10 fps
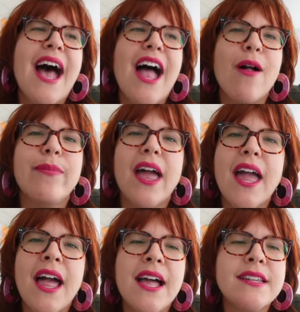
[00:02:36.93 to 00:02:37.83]
Um,
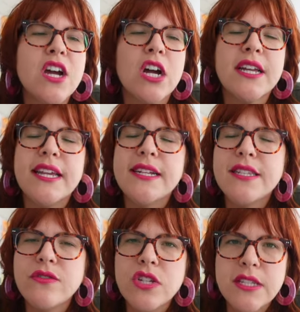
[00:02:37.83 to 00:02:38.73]
and our
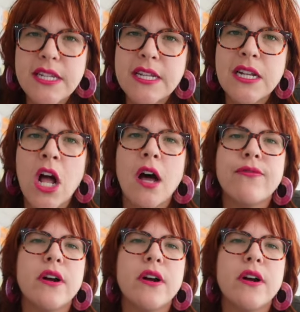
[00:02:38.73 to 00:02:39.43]
kids have just hit it off.